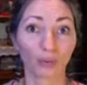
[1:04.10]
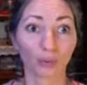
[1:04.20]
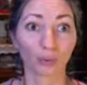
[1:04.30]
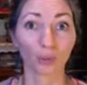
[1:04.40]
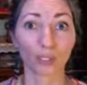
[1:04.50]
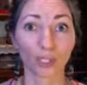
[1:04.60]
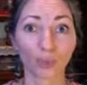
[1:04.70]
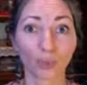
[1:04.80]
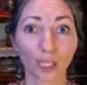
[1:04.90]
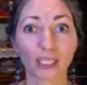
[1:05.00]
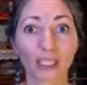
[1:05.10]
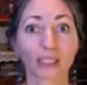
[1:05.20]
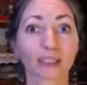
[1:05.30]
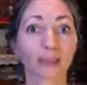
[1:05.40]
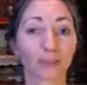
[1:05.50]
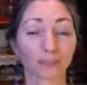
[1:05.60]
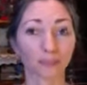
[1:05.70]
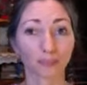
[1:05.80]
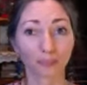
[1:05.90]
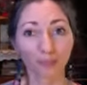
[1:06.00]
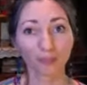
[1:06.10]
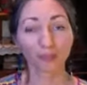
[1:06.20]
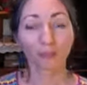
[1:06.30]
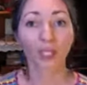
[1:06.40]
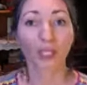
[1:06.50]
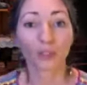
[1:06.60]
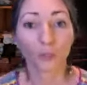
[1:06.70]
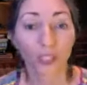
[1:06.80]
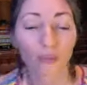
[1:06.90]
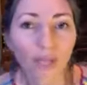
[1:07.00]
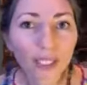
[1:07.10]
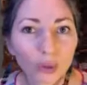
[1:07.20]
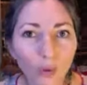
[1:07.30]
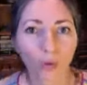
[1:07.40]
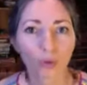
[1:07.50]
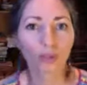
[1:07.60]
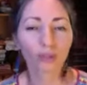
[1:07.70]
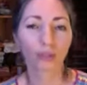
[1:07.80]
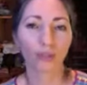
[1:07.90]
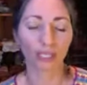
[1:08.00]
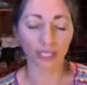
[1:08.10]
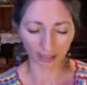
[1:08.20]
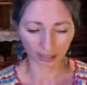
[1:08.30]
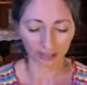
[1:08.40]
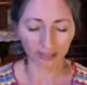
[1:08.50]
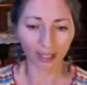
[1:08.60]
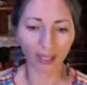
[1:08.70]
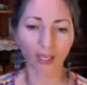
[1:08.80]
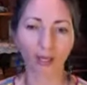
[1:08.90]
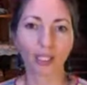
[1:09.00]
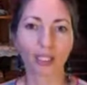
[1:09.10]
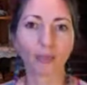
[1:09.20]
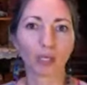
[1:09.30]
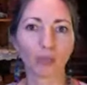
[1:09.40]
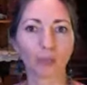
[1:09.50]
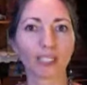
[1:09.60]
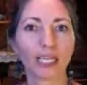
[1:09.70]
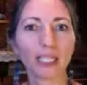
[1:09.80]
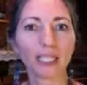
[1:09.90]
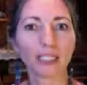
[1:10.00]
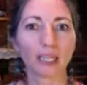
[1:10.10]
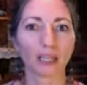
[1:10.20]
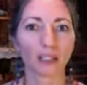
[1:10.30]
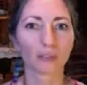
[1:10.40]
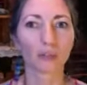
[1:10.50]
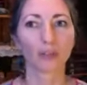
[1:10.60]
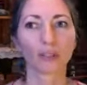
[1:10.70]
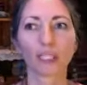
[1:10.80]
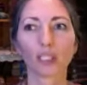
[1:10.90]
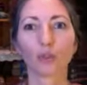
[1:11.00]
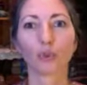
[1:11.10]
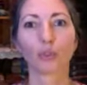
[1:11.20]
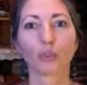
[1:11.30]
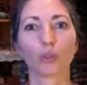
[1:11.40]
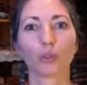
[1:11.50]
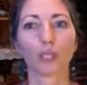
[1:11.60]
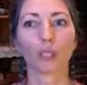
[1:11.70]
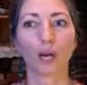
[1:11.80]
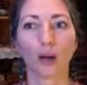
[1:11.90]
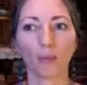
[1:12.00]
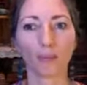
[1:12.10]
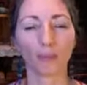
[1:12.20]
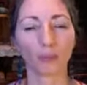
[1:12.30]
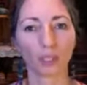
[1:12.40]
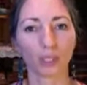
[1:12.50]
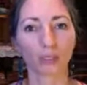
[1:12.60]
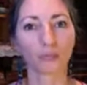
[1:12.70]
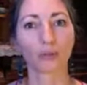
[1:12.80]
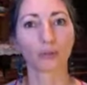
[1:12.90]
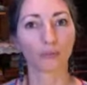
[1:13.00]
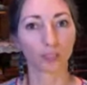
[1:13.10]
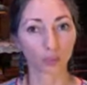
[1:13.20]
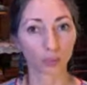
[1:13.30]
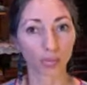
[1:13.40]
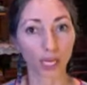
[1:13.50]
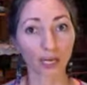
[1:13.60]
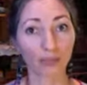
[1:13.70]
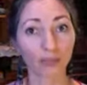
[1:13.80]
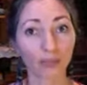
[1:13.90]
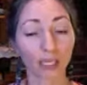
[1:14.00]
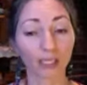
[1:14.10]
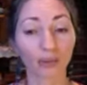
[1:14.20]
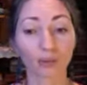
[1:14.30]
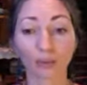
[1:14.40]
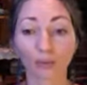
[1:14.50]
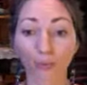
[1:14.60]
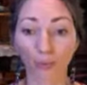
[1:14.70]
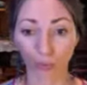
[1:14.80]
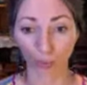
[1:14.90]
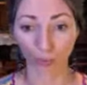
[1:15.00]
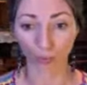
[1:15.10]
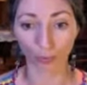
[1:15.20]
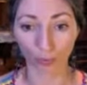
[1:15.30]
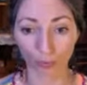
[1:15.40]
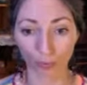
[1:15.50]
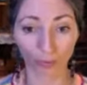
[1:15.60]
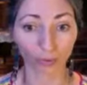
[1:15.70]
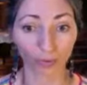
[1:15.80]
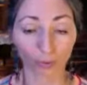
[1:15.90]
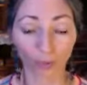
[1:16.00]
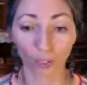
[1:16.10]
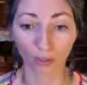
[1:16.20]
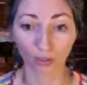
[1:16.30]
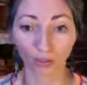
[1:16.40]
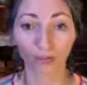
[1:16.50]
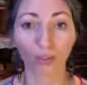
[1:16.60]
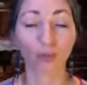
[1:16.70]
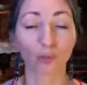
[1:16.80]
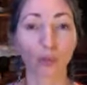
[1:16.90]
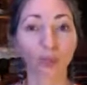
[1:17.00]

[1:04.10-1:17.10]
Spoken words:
grounding practice. So you can find all the links in my website at francinebonjour.com, the links for the Facebook Live and also for Zoom, for those of us who are not on Facebook.